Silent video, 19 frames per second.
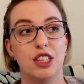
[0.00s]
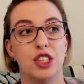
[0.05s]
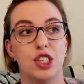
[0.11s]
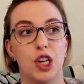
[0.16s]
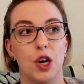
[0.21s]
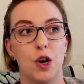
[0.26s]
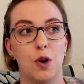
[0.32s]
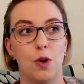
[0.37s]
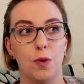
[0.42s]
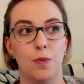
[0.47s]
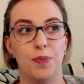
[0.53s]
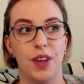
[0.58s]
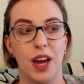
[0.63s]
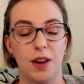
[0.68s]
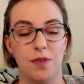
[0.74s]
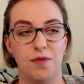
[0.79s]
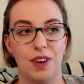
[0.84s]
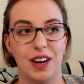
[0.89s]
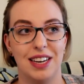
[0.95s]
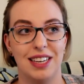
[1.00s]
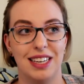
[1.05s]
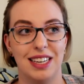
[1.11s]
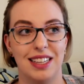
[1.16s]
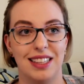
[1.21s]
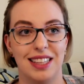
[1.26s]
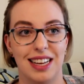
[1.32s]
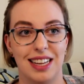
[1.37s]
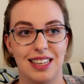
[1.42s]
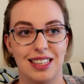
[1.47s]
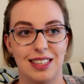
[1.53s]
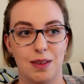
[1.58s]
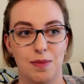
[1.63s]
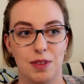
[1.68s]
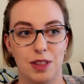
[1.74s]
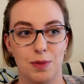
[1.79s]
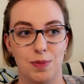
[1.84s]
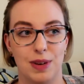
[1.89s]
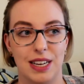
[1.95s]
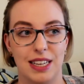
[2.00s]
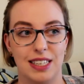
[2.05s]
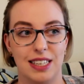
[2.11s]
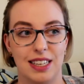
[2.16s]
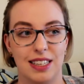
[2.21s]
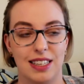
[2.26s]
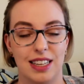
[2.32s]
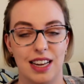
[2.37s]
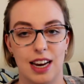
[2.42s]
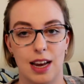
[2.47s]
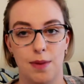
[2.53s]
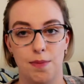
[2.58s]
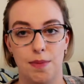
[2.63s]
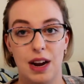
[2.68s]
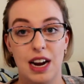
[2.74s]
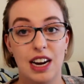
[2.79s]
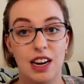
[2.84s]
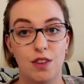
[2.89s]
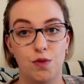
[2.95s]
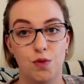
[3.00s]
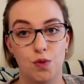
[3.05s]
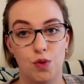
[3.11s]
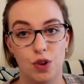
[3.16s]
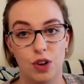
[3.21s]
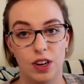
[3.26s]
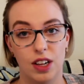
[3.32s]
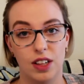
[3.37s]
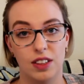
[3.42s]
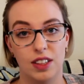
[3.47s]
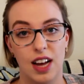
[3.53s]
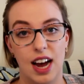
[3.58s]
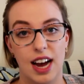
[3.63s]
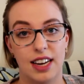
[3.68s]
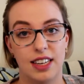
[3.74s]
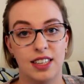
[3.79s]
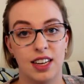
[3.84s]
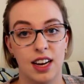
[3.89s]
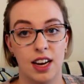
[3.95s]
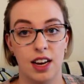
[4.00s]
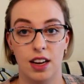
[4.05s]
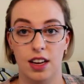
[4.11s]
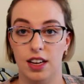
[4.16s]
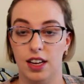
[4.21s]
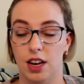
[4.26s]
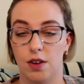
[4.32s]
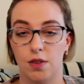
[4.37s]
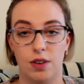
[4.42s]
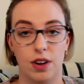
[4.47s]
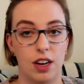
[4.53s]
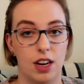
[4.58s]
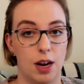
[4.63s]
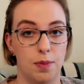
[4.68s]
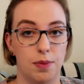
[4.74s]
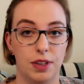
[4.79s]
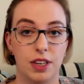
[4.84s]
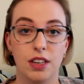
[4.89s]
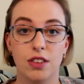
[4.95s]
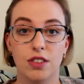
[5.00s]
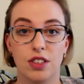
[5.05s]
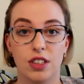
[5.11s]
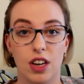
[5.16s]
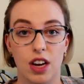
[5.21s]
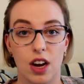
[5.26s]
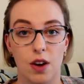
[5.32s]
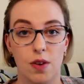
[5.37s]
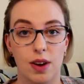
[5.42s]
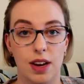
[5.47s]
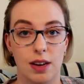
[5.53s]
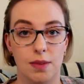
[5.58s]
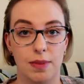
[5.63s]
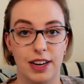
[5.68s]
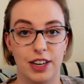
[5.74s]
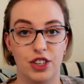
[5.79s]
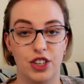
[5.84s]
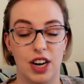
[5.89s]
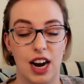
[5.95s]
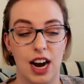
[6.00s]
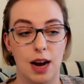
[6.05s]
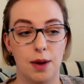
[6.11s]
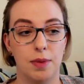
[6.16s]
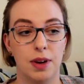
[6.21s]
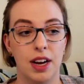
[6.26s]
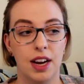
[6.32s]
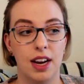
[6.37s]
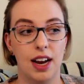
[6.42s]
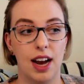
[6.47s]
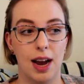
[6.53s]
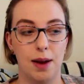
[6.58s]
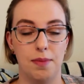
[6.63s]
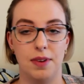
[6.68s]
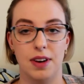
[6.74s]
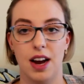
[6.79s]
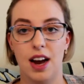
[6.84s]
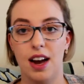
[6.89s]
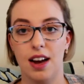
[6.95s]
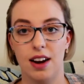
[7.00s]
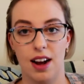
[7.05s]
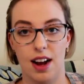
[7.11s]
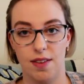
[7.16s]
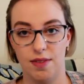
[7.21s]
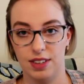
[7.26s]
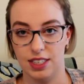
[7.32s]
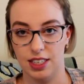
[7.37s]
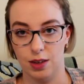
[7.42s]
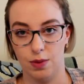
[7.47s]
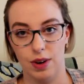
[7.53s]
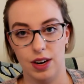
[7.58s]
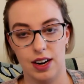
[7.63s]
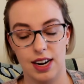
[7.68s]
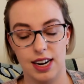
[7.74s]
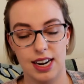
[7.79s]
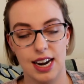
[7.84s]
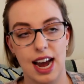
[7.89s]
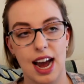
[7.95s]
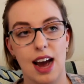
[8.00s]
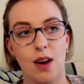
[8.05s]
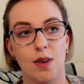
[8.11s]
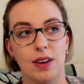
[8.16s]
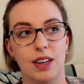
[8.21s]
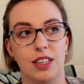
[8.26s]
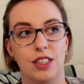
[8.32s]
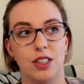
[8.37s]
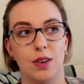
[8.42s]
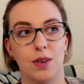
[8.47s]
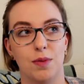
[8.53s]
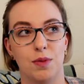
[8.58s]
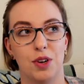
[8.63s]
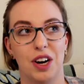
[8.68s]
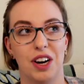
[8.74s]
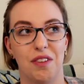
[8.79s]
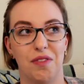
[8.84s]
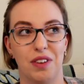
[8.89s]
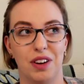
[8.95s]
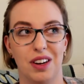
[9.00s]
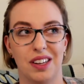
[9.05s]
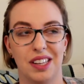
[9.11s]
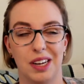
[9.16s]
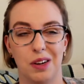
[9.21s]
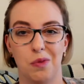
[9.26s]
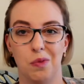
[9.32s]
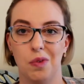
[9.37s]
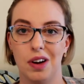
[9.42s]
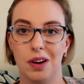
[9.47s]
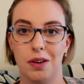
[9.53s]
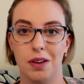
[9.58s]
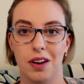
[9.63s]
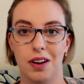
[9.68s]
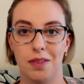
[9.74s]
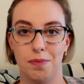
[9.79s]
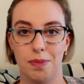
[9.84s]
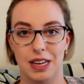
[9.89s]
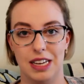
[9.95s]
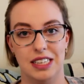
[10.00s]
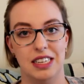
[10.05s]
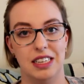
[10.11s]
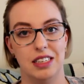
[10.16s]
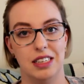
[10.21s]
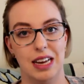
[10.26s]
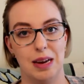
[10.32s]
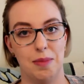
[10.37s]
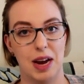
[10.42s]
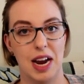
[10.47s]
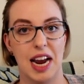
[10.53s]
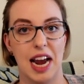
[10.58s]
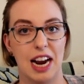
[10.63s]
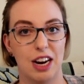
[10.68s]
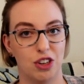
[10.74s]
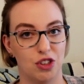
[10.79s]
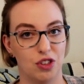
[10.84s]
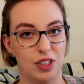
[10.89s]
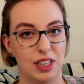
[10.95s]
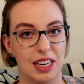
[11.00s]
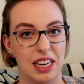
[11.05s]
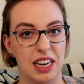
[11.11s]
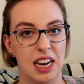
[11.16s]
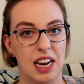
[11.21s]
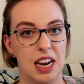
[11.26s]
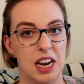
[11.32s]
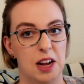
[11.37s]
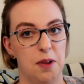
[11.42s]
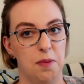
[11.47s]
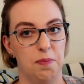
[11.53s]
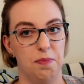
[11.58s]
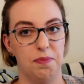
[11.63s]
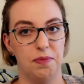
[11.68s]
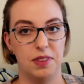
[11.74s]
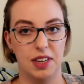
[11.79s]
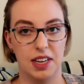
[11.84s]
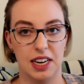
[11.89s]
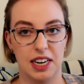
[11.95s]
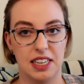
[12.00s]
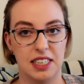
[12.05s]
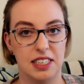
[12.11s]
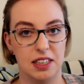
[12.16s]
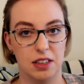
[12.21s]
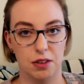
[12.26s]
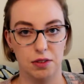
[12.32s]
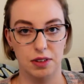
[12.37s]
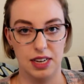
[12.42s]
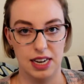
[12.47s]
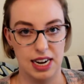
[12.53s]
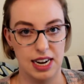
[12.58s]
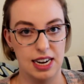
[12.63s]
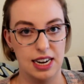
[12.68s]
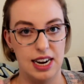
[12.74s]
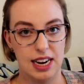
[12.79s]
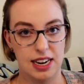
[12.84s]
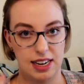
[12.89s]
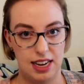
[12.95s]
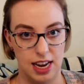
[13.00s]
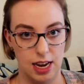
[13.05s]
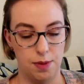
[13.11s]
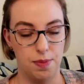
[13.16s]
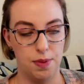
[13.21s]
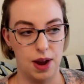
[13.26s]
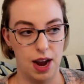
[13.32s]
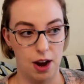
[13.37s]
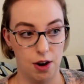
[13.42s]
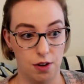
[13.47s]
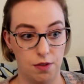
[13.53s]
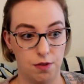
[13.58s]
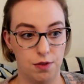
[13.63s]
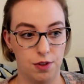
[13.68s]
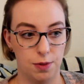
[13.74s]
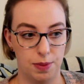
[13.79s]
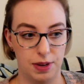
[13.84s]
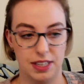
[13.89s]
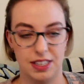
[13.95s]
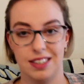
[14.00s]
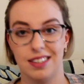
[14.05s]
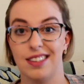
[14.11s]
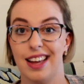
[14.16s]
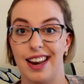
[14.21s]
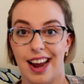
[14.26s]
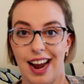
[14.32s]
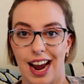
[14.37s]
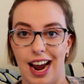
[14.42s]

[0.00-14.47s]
So I'm finding that some of the pieces that I might have worn a lot, a couple years ago in my job, I'm not obviously wearing now. And so I'm trying to figure out like what pieces am I actually gonna still need and keep out of the pieces that I